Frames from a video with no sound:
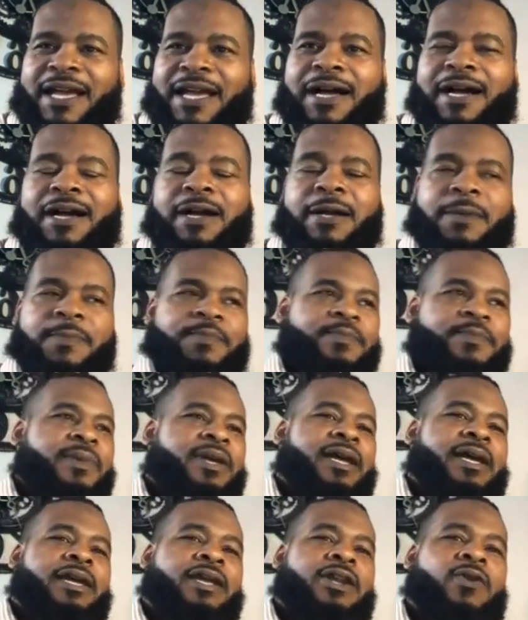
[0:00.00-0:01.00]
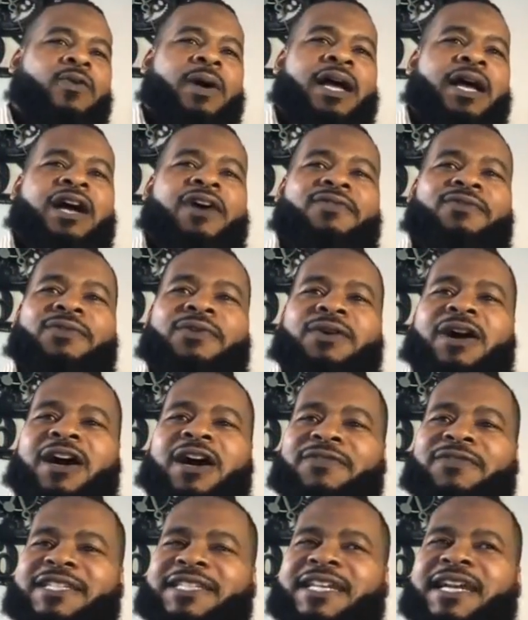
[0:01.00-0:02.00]
You know, I
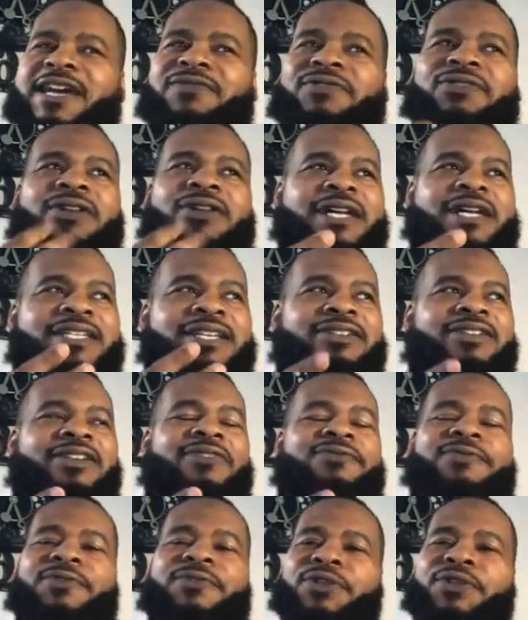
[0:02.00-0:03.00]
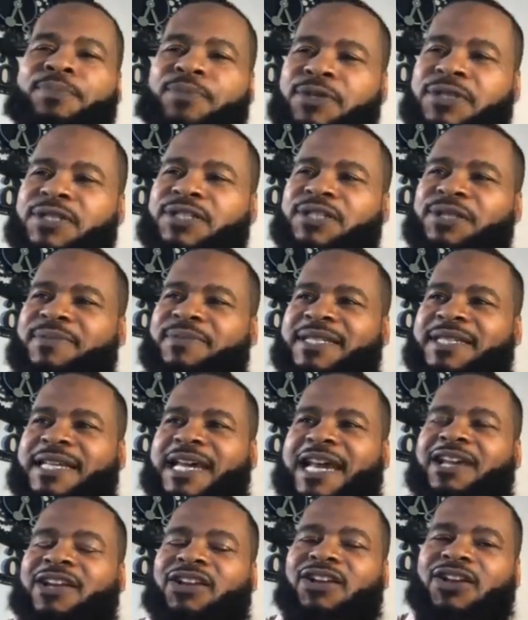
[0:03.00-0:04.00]
have lots of love for the Muslims
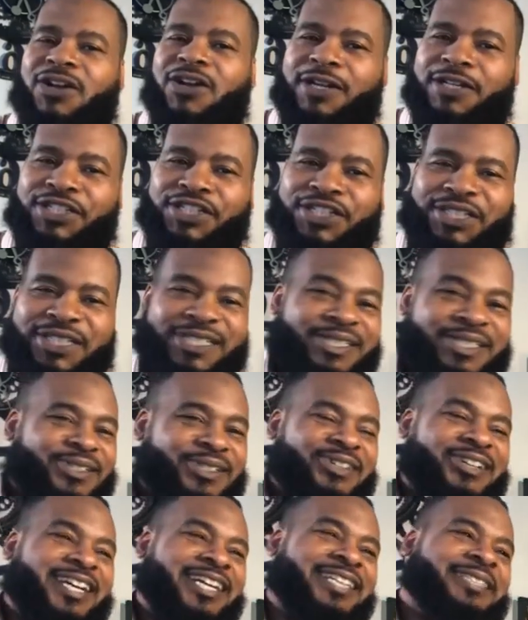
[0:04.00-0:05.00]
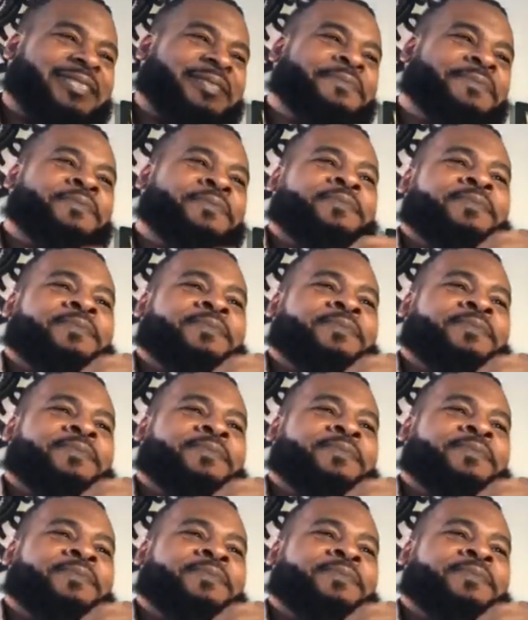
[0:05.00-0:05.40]
at large, right?